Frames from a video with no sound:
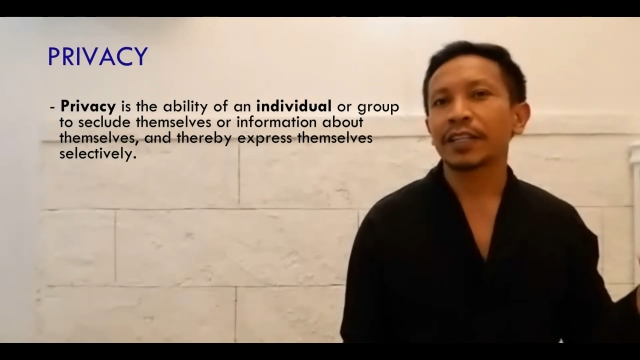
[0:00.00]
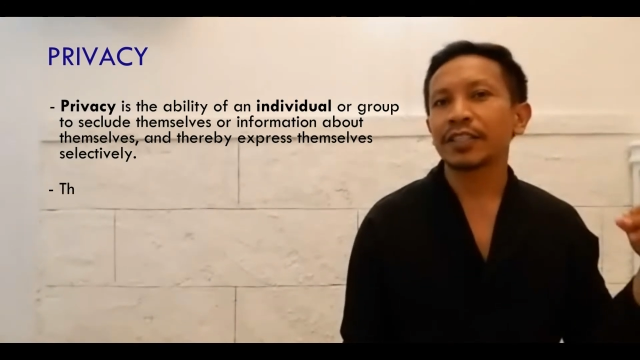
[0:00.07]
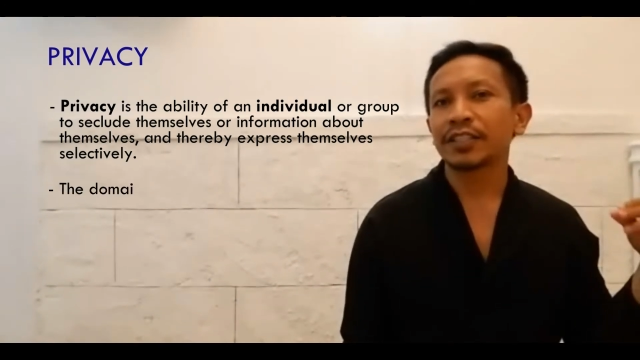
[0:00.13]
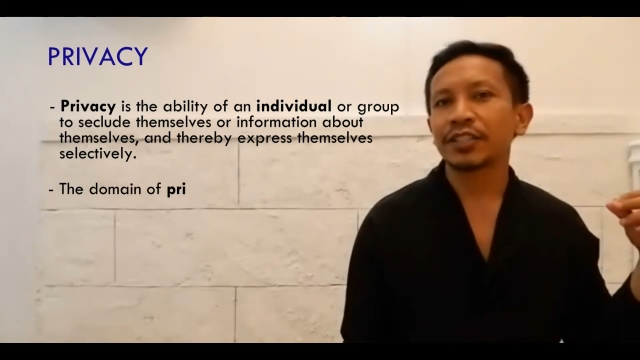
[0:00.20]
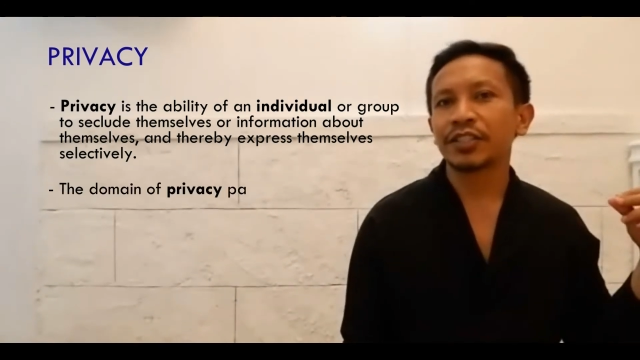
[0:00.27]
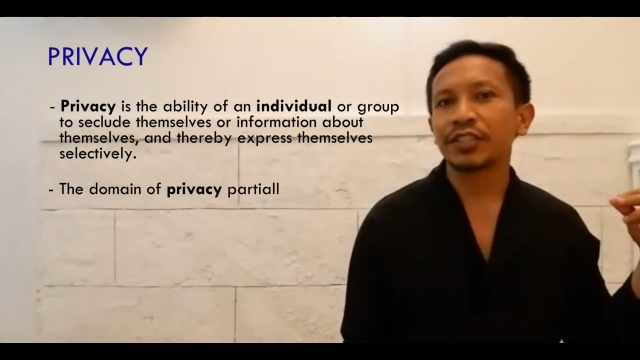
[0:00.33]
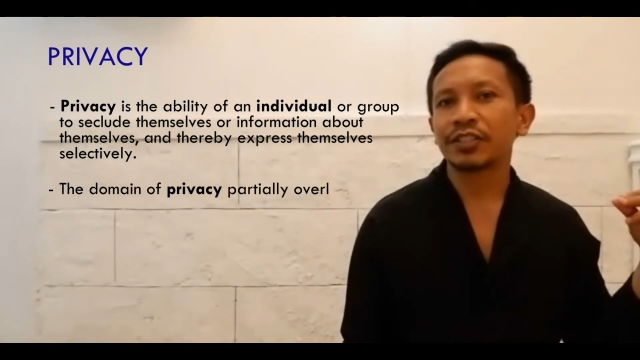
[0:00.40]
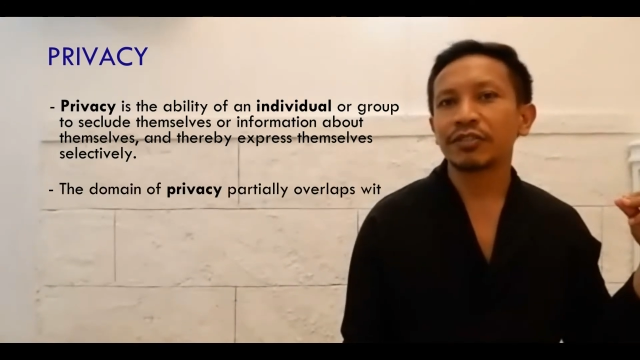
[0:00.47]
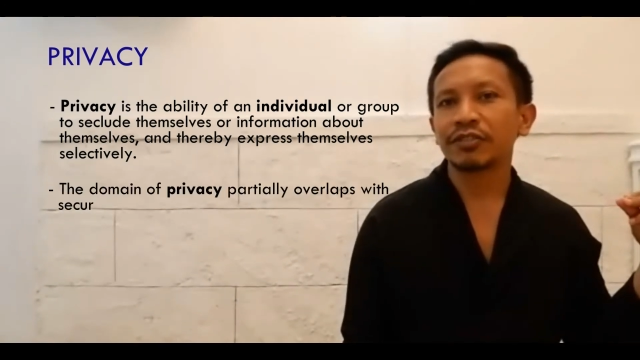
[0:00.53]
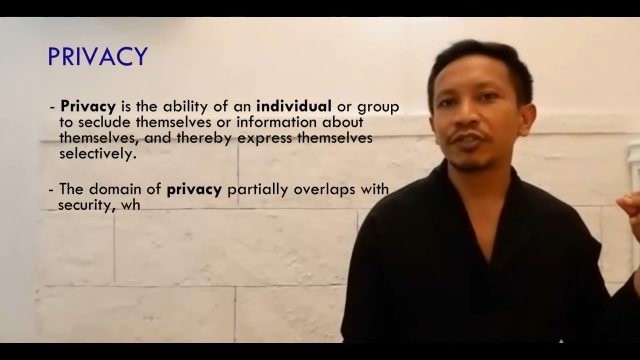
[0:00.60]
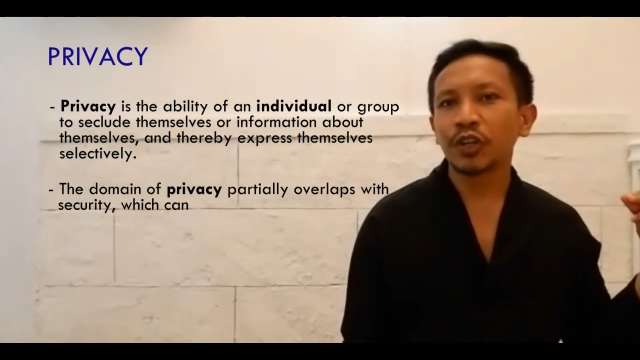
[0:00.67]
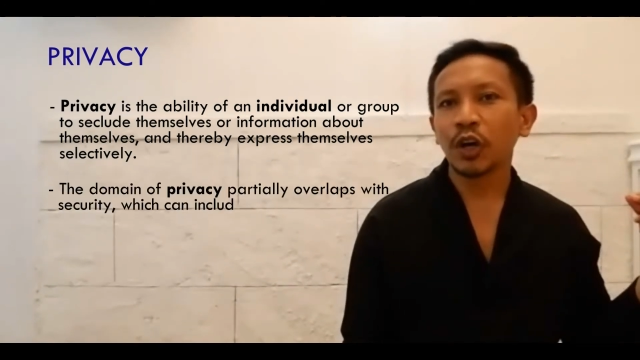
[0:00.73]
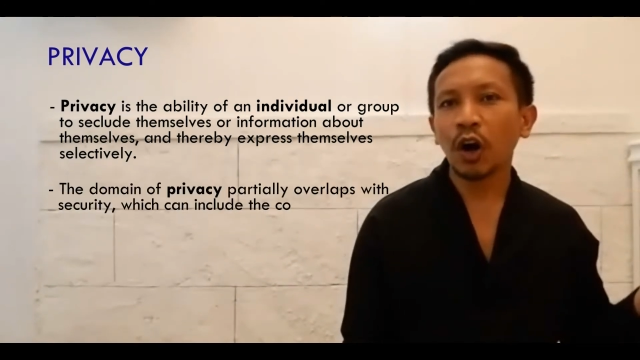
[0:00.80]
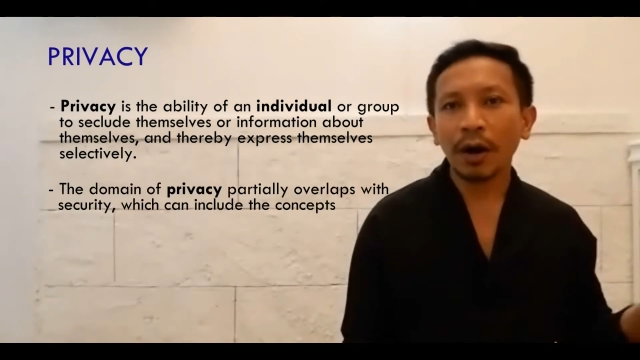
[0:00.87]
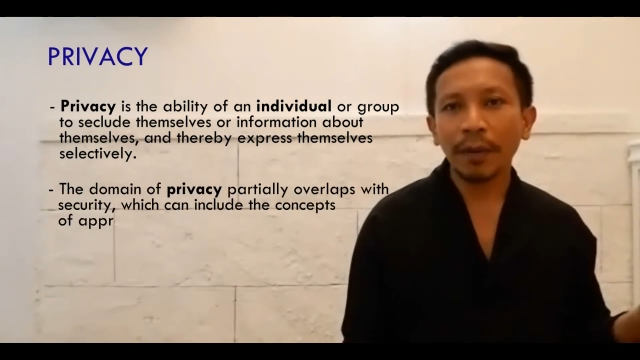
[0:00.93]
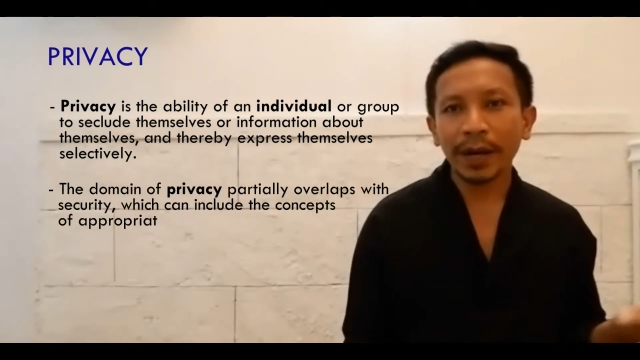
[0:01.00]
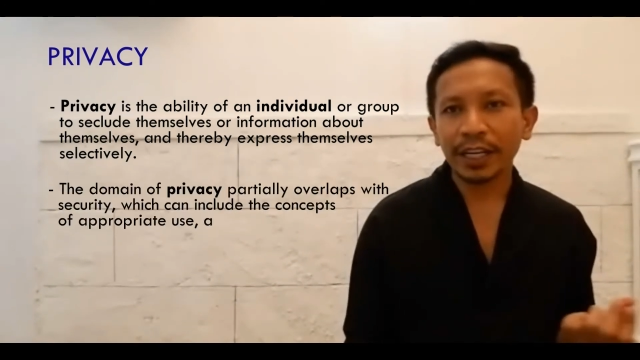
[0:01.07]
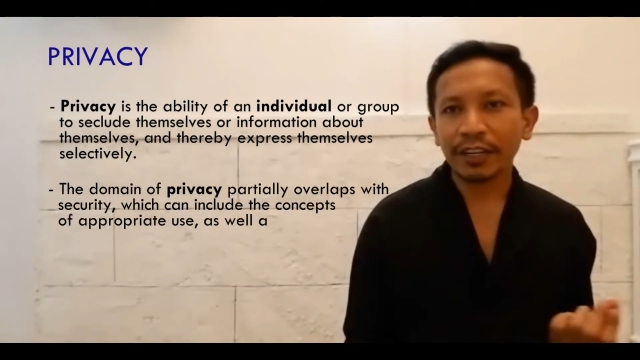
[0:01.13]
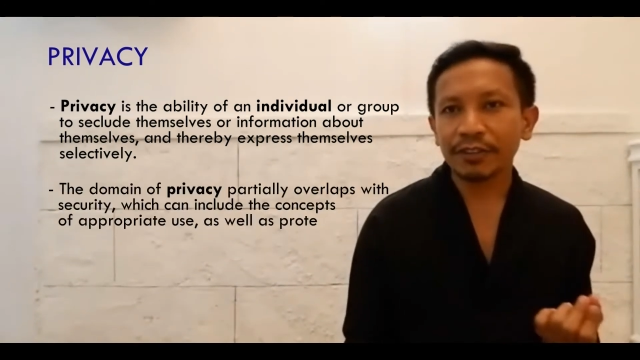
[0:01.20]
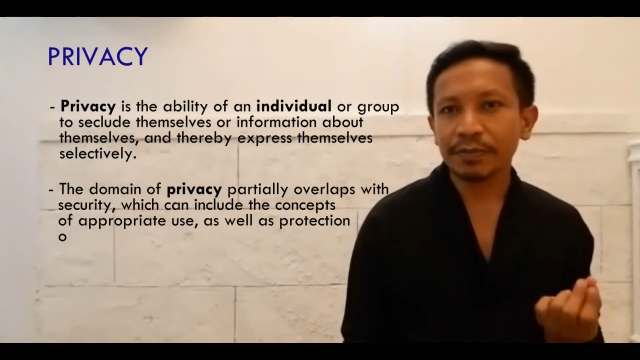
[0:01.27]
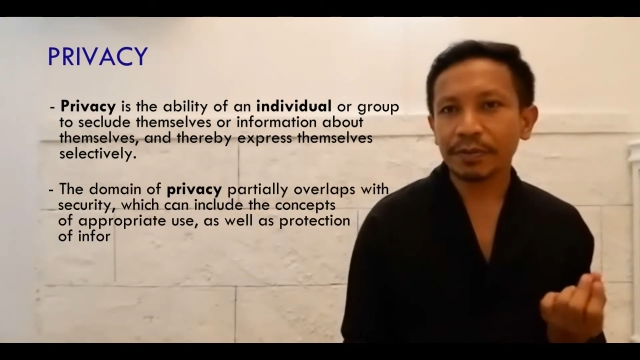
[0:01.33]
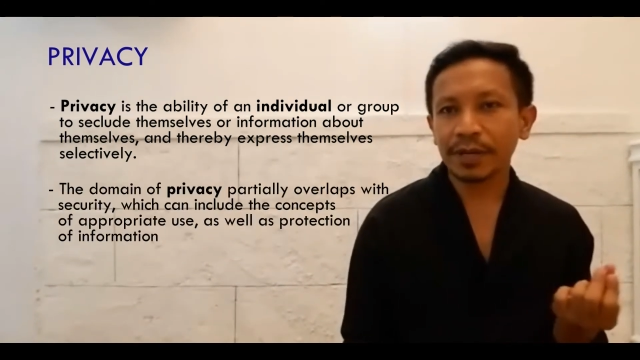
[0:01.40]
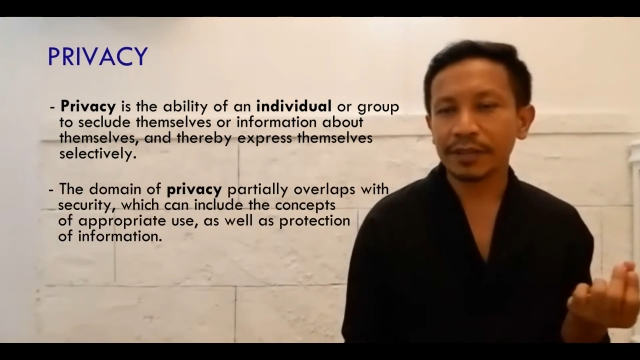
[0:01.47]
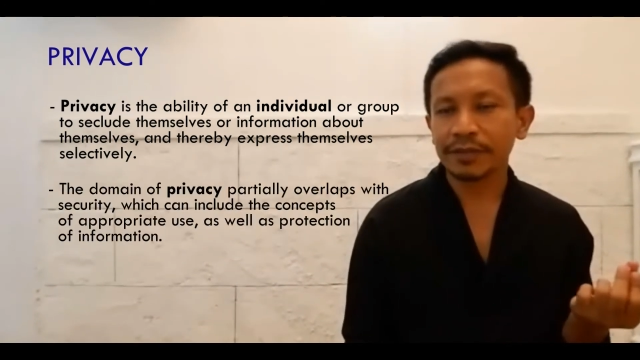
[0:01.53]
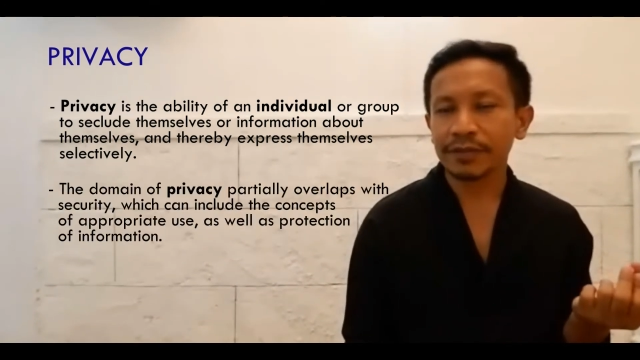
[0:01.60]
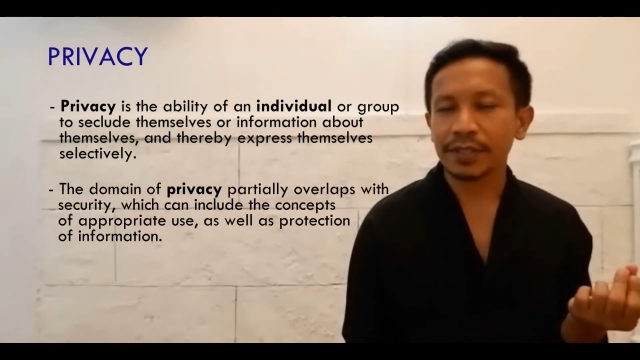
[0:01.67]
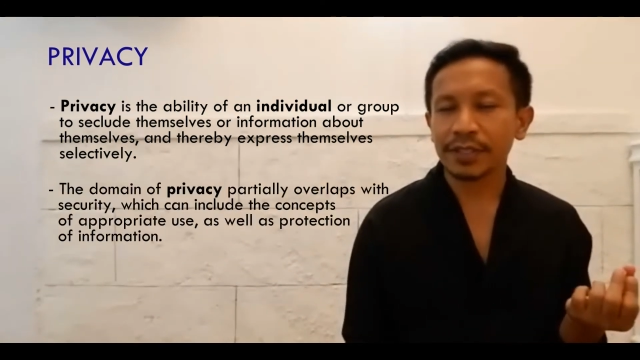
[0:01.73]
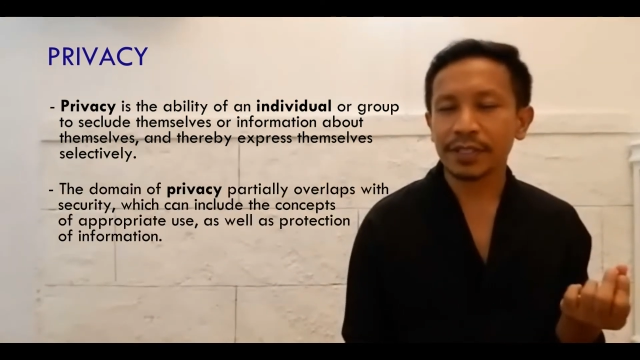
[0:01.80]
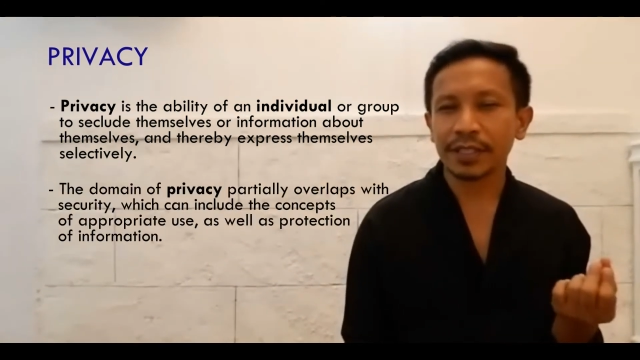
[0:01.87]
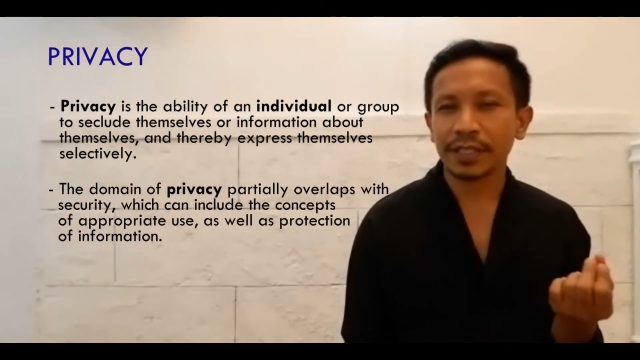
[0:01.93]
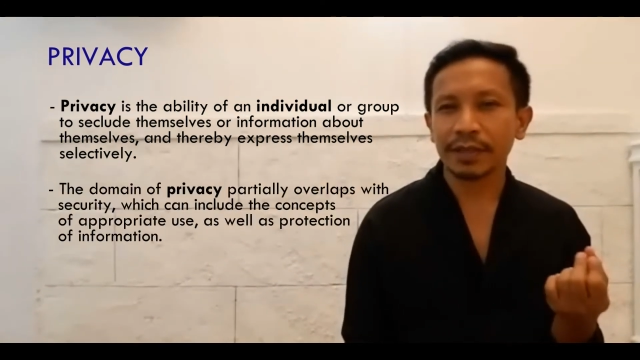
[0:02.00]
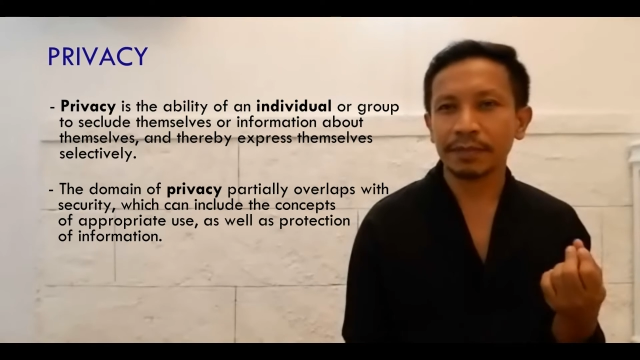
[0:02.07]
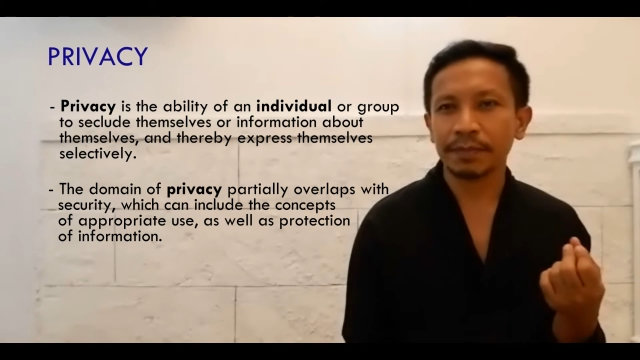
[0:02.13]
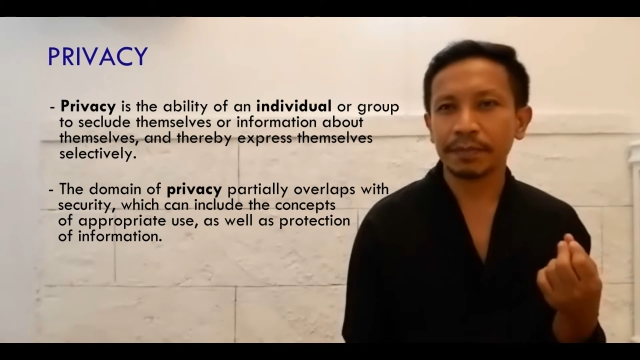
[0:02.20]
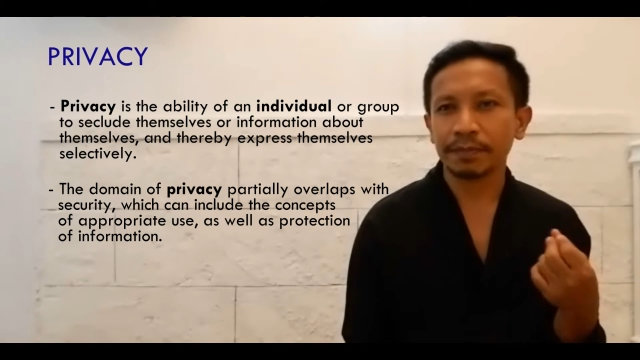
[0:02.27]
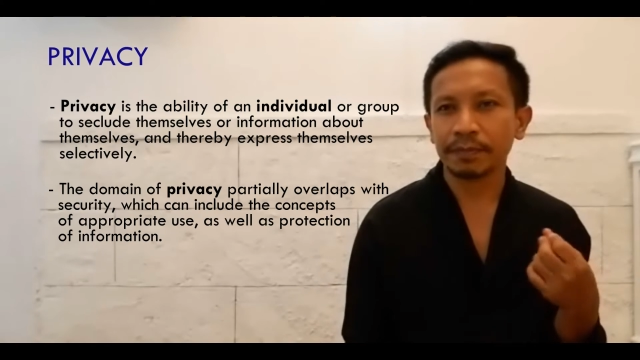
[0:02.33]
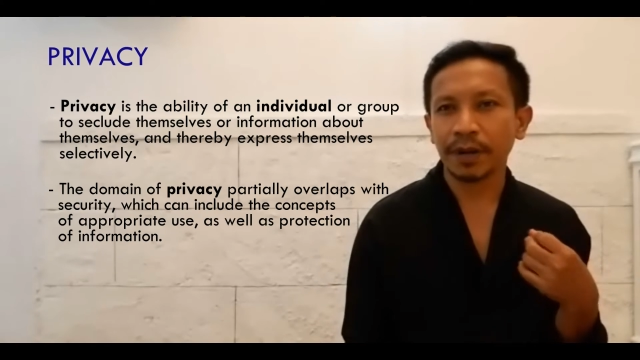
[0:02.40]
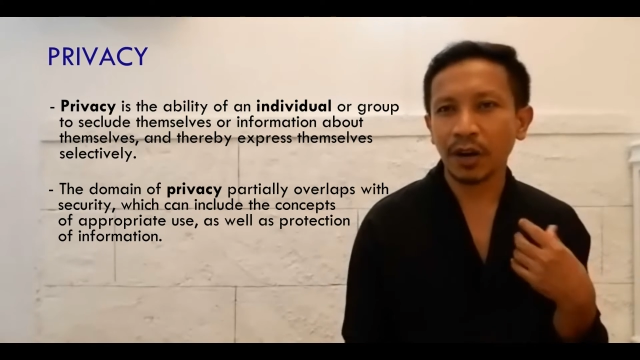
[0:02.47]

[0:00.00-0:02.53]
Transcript: The domain of privacy